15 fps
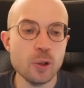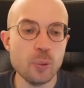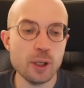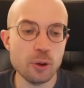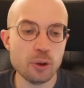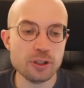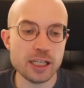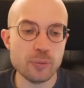we
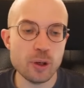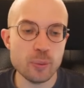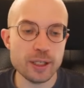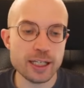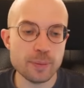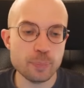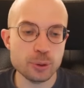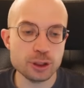looked at, where we
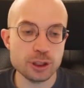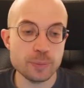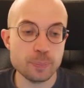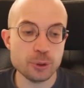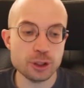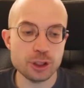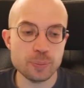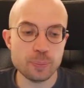can push
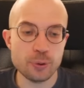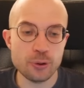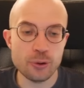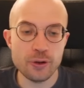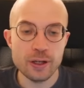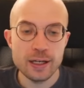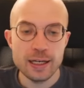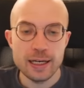the
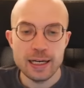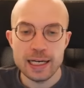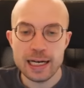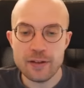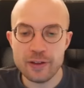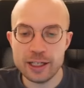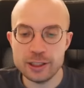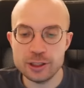pawn
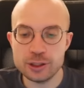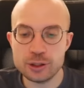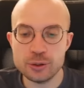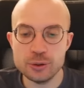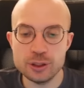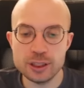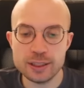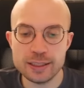and then just
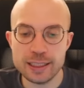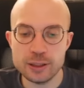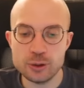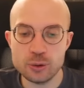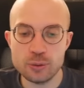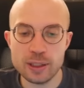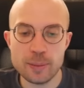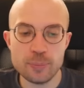use the king
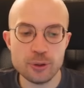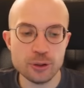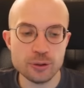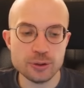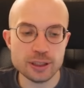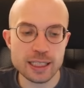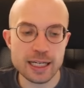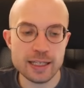to grab
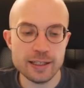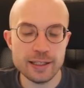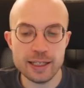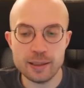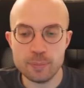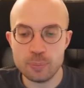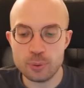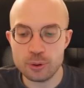those and
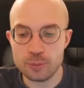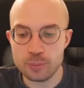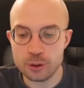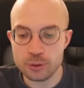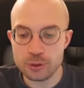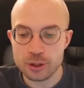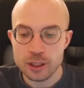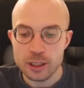then
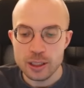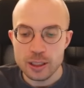promote.